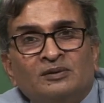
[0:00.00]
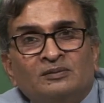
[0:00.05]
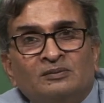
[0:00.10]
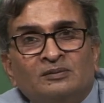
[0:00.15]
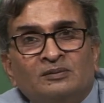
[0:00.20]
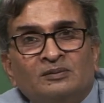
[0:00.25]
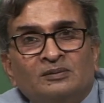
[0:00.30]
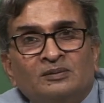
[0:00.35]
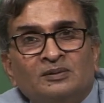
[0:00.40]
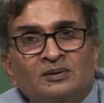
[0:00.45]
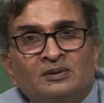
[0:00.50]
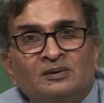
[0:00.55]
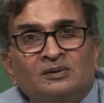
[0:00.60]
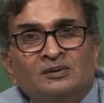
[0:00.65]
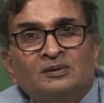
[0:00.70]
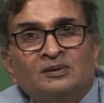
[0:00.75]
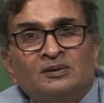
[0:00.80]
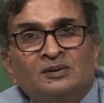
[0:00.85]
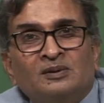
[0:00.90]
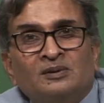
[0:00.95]

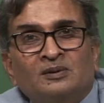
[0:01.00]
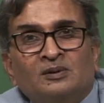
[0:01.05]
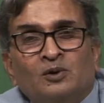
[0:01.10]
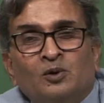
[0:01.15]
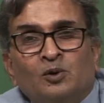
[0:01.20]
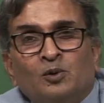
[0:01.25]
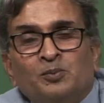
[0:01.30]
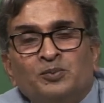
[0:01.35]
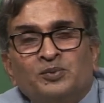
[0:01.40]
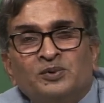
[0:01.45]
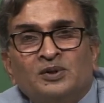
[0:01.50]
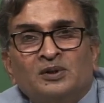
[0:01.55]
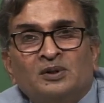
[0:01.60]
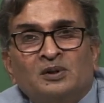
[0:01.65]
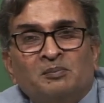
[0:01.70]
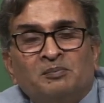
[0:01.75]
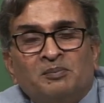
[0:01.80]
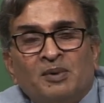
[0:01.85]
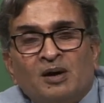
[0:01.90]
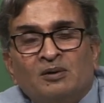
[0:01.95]
you know, groups and
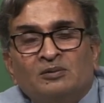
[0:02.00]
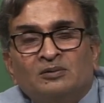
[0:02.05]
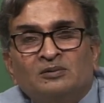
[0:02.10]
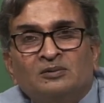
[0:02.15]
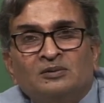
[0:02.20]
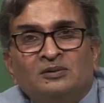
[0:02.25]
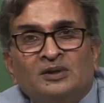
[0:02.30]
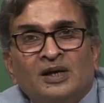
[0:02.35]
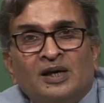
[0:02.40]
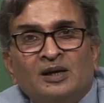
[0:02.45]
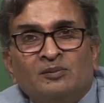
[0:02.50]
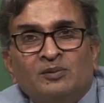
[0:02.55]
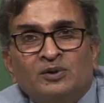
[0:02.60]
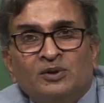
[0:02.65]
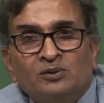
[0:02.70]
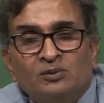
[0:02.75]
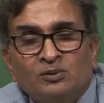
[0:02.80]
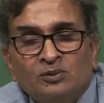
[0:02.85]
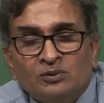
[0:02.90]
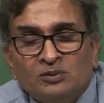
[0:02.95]
compounds can be
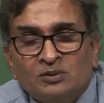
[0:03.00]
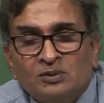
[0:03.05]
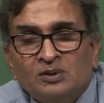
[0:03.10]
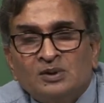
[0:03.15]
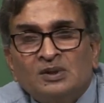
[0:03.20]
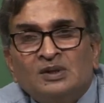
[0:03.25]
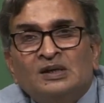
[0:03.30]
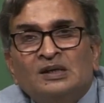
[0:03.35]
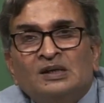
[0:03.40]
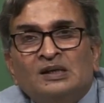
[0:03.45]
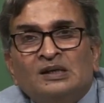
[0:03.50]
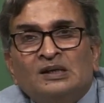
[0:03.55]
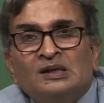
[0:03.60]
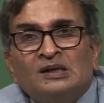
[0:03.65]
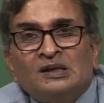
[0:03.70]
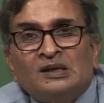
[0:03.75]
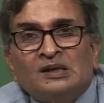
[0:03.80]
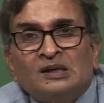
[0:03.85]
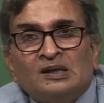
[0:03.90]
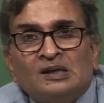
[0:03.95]
used
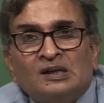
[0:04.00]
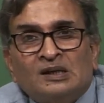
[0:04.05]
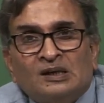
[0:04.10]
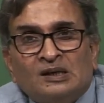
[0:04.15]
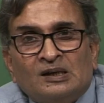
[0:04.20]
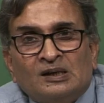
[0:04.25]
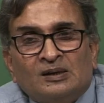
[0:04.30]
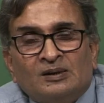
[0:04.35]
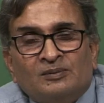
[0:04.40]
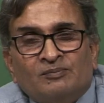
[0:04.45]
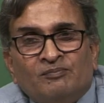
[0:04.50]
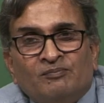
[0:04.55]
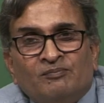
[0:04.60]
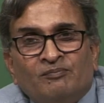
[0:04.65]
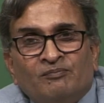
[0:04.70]
uh,